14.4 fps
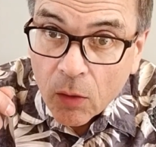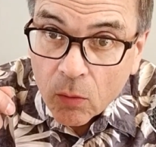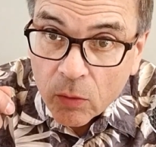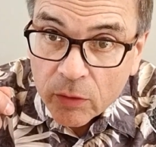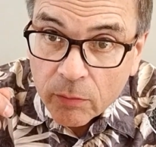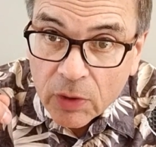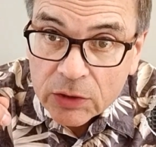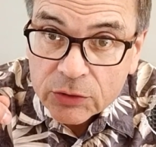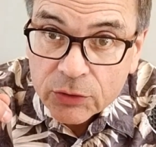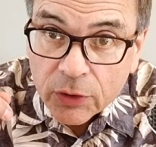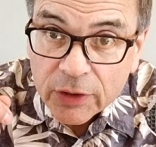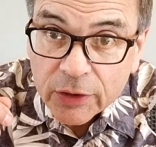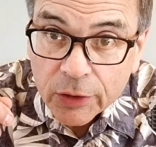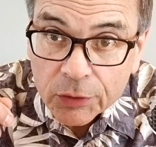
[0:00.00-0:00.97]
with mustard
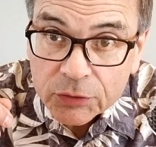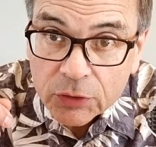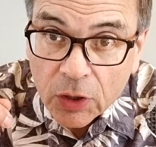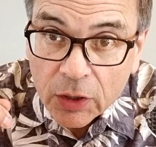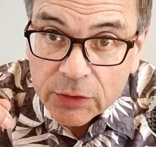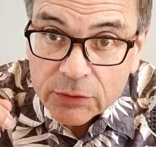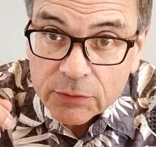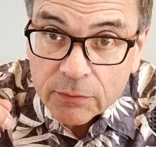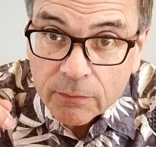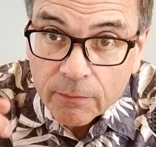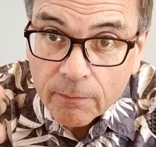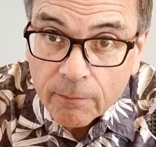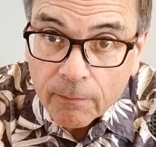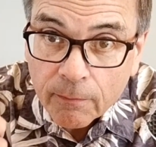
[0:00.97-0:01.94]
and dill sauce.
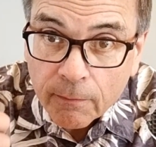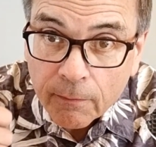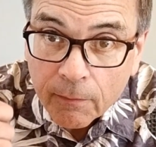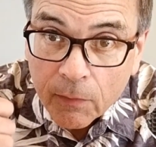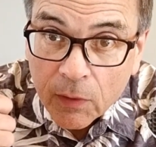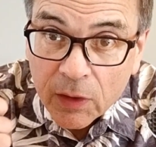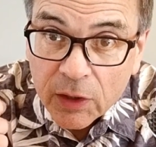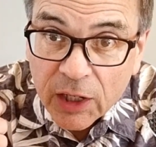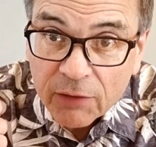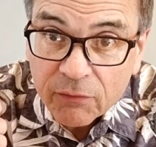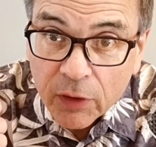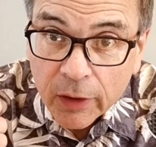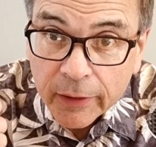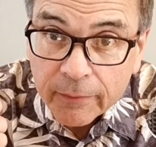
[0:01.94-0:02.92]

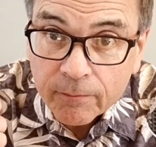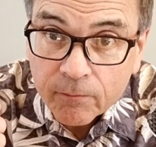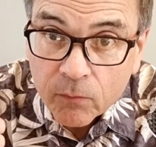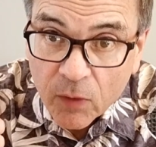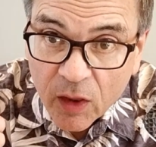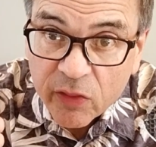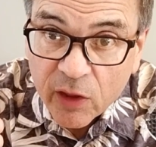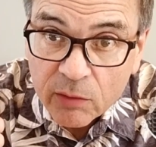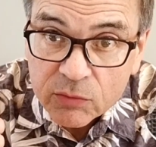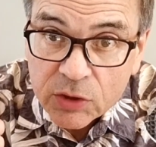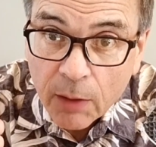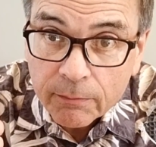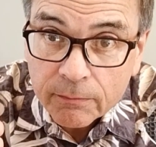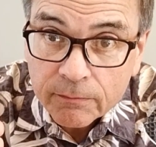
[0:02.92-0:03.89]
Definitely a thumbs
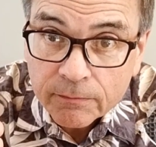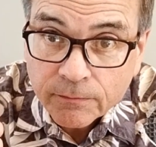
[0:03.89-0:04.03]
up.